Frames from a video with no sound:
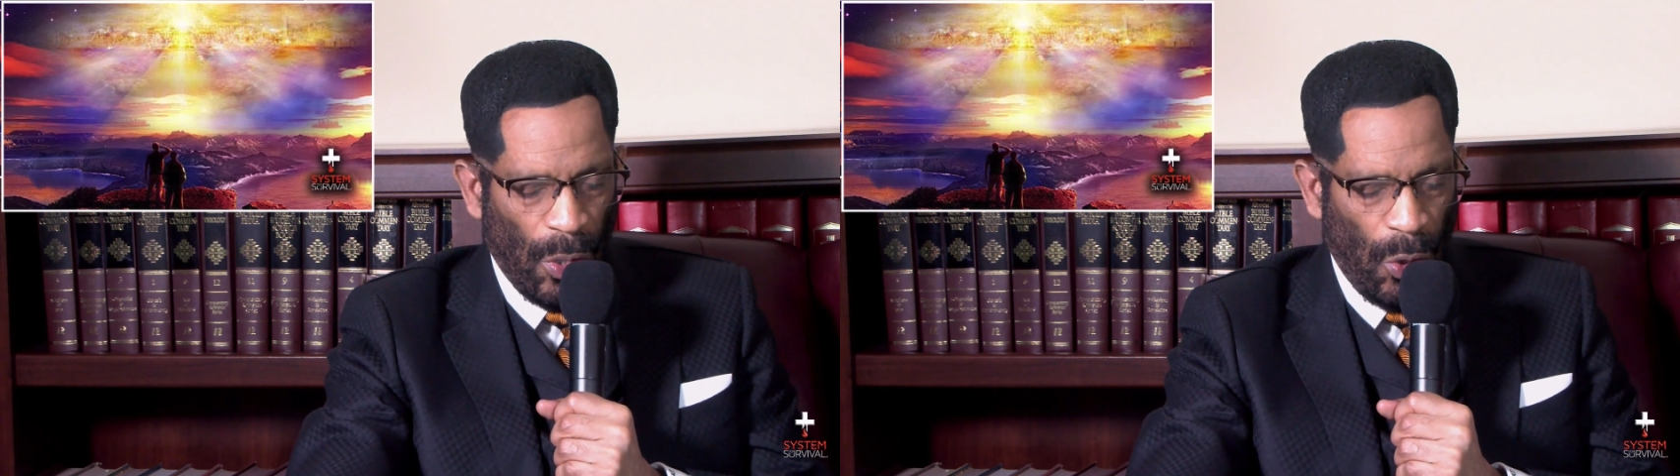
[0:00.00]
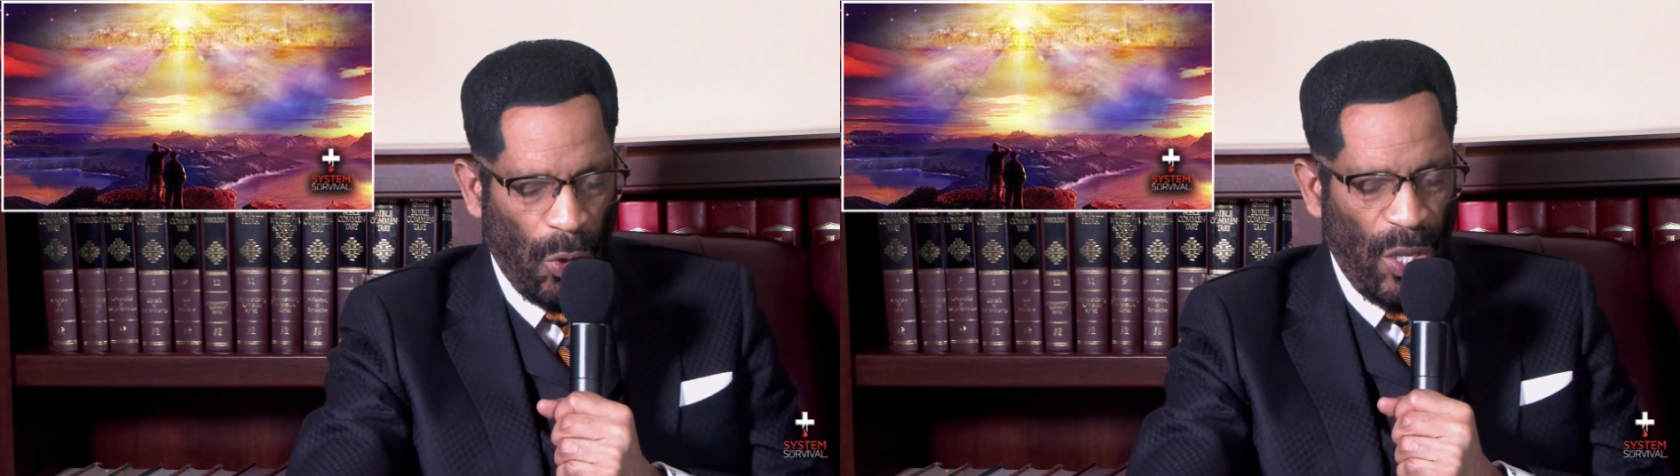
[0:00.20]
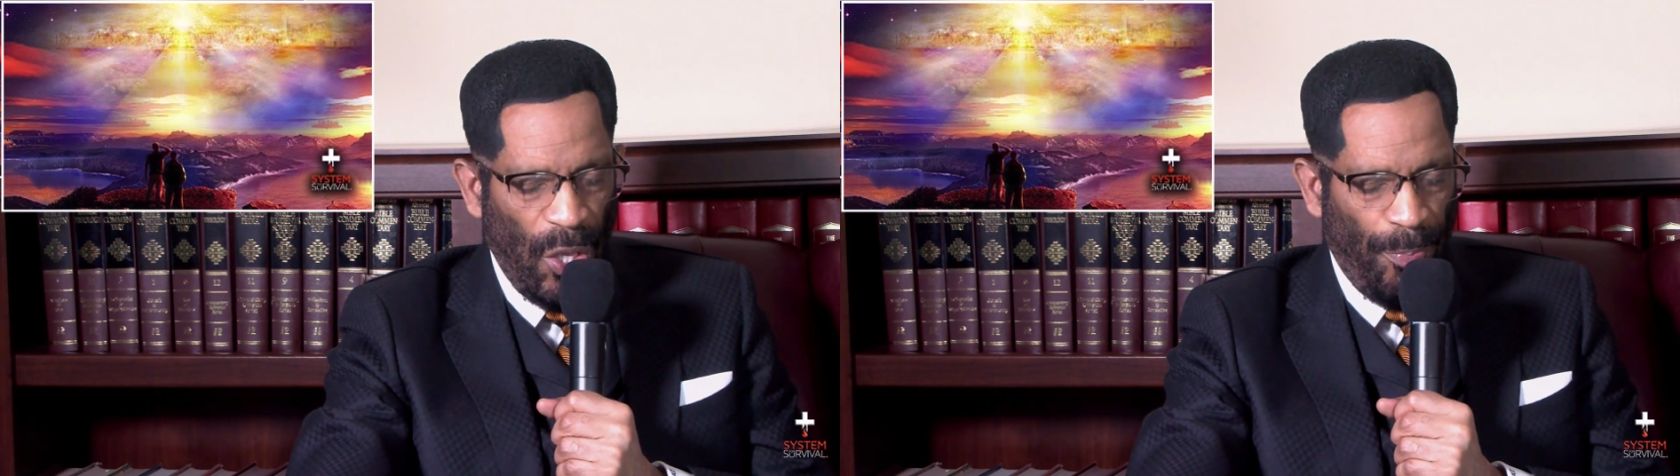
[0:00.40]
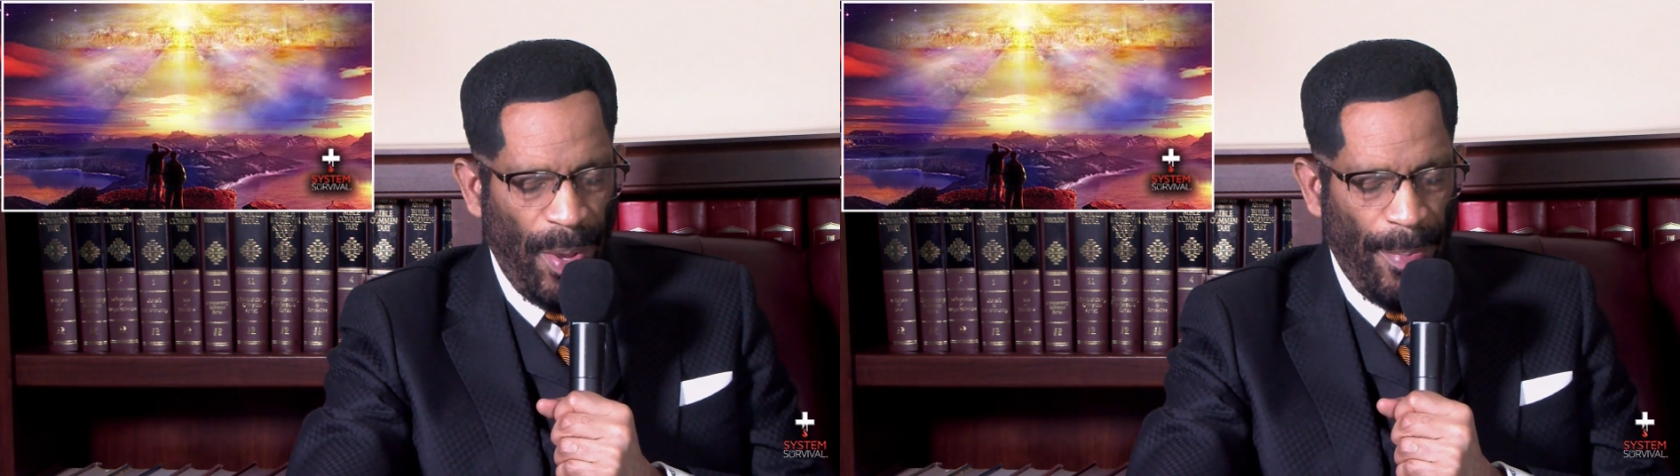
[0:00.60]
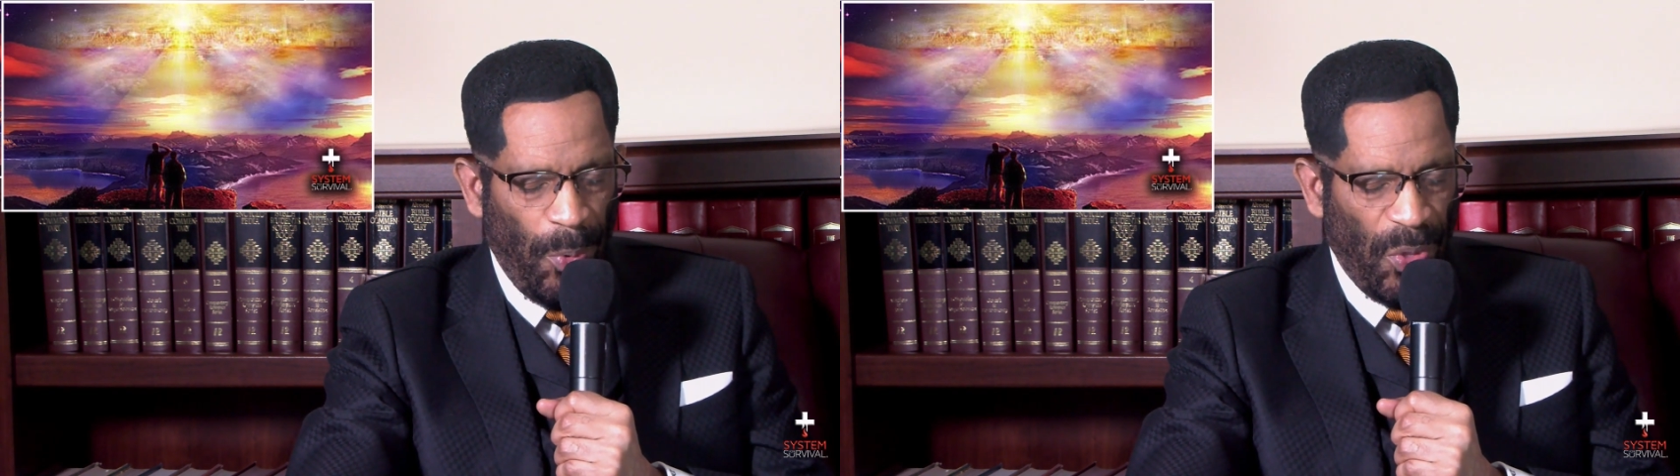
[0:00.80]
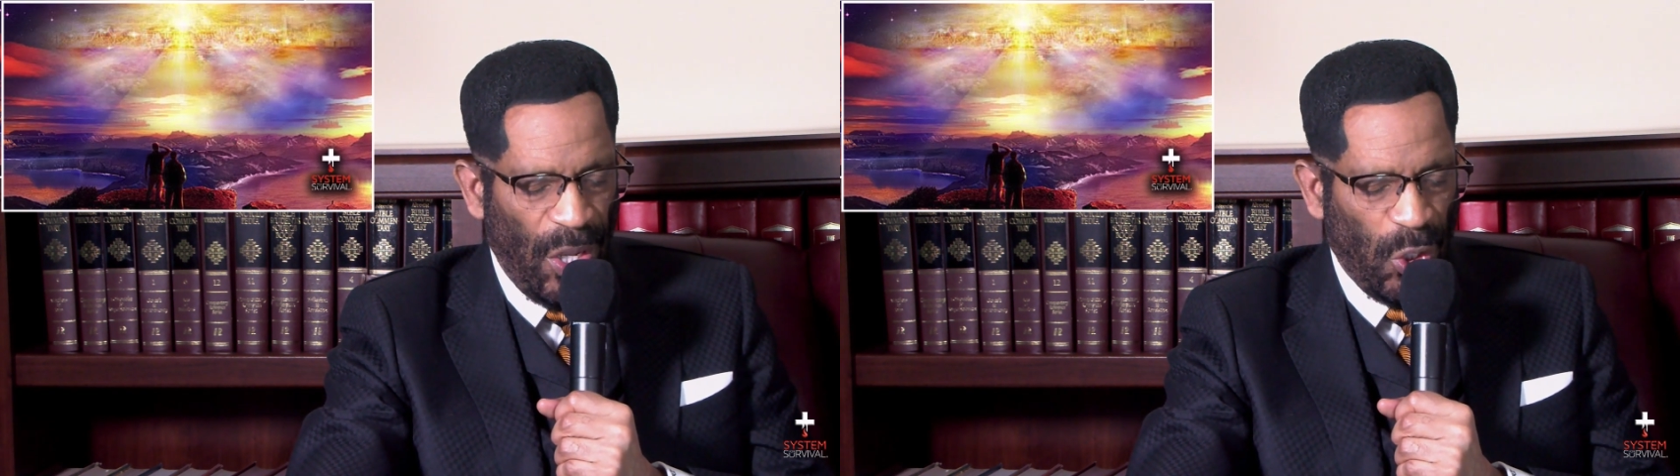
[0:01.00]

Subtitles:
You heal people with